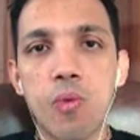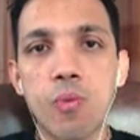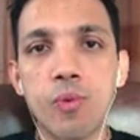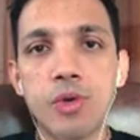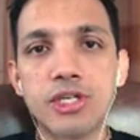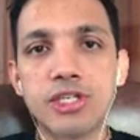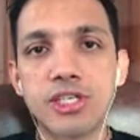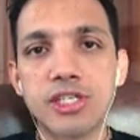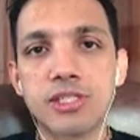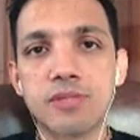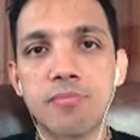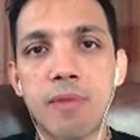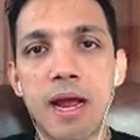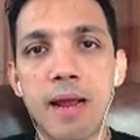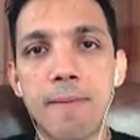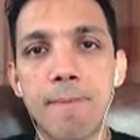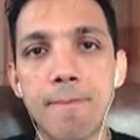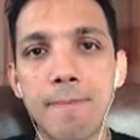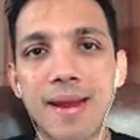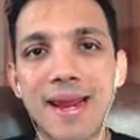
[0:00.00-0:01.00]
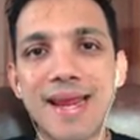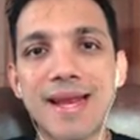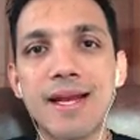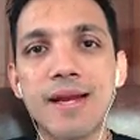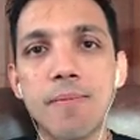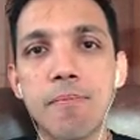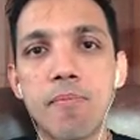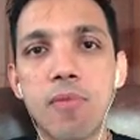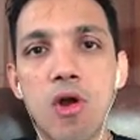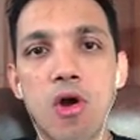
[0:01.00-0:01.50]
which is my
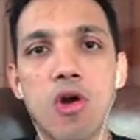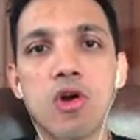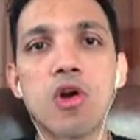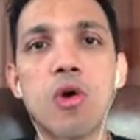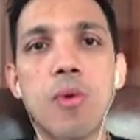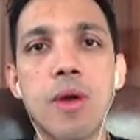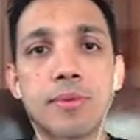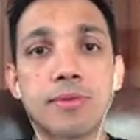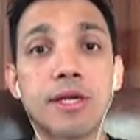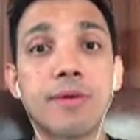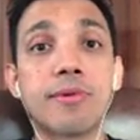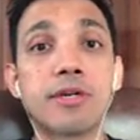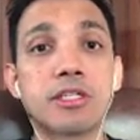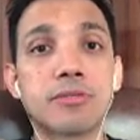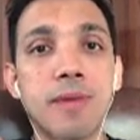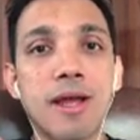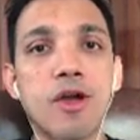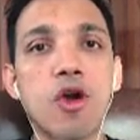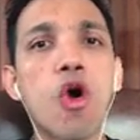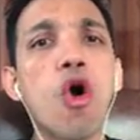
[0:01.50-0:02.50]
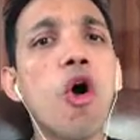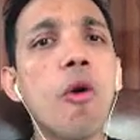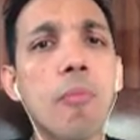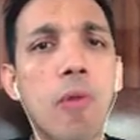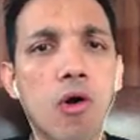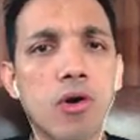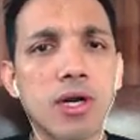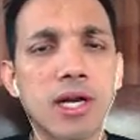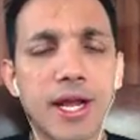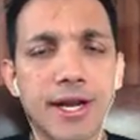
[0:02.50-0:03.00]
main blog or website, which is my home
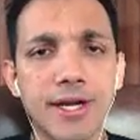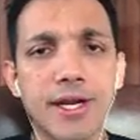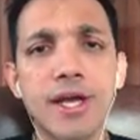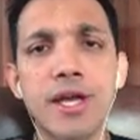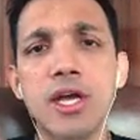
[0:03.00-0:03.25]
online.